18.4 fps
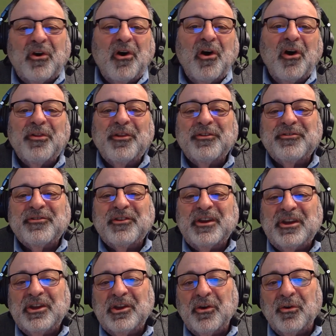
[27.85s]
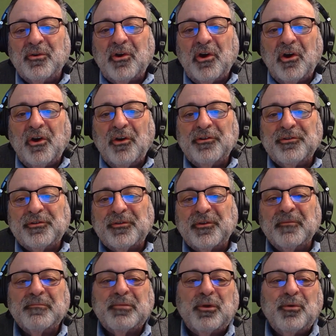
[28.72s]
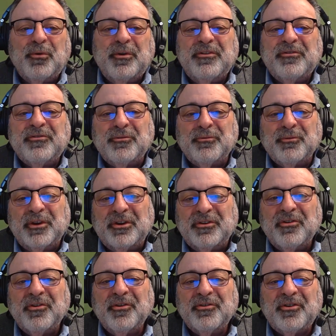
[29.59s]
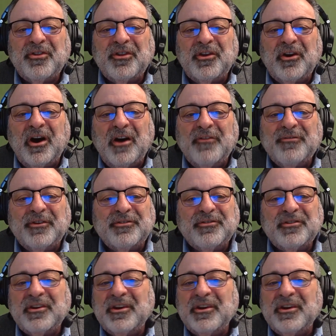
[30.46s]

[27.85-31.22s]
all the CEO calls for employees to return to the office,